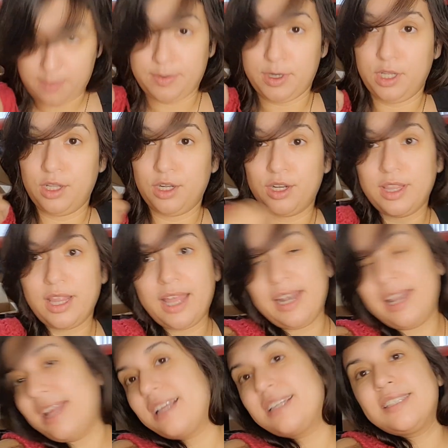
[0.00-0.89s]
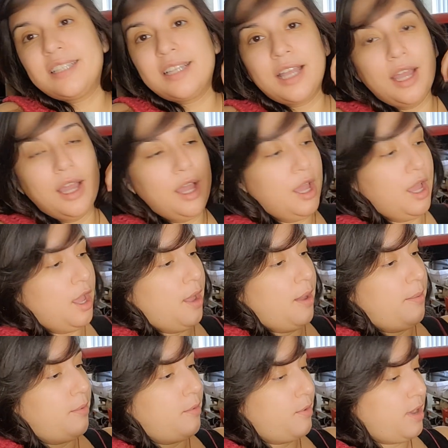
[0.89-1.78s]
I'm gonna learn that next.
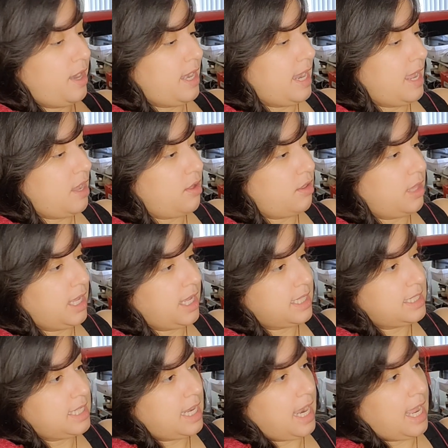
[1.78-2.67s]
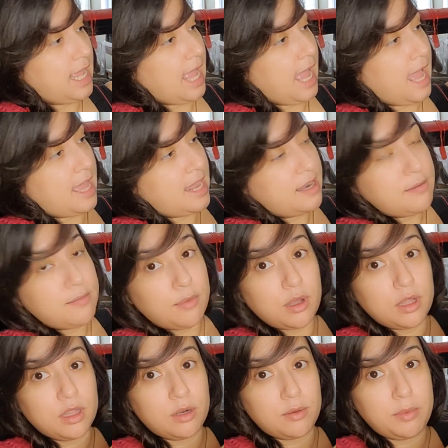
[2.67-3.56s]
Right now, like I said, I added
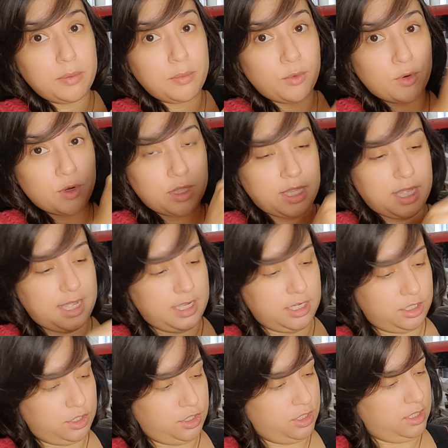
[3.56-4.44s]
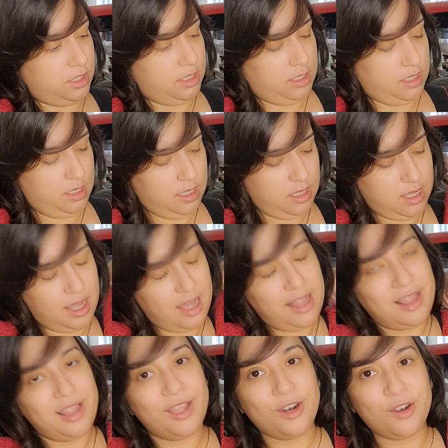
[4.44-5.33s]
a little bit more in the extra,
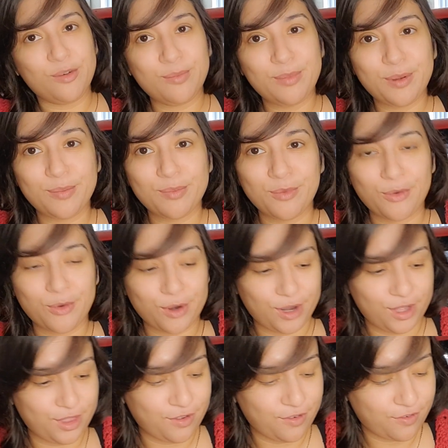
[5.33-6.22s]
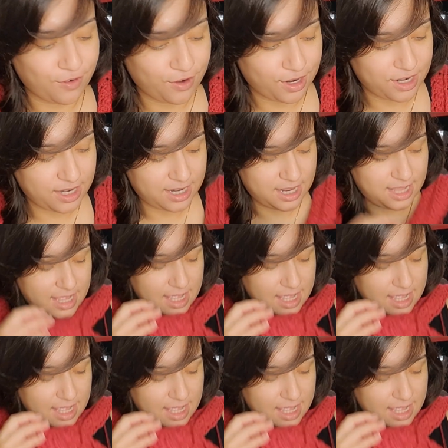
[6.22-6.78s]
a little bit more in the front